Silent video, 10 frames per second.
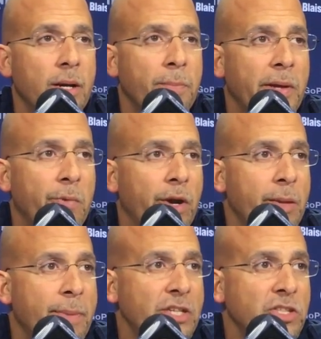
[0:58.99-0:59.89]
play one of
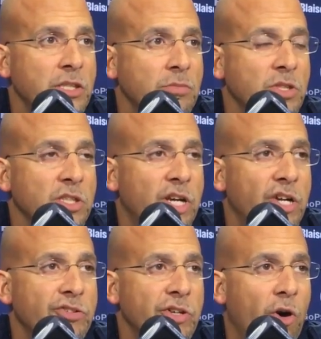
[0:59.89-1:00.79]
the best teams in the
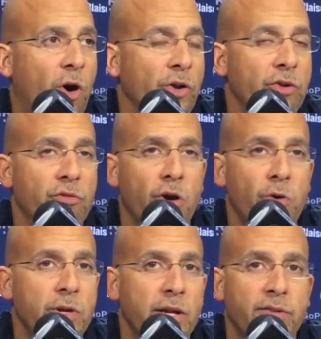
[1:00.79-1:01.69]
country on the
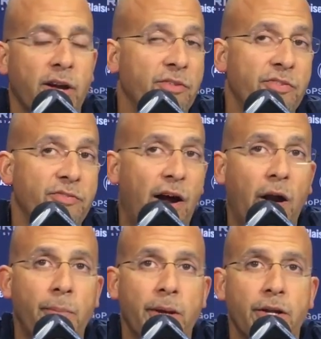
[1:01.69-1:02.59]
road in a tough
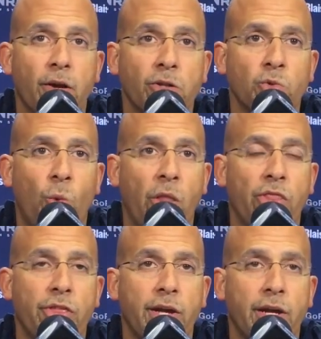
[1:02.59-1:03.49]
environment. It's one
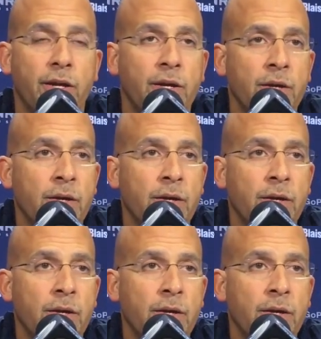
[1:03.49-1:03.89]
thing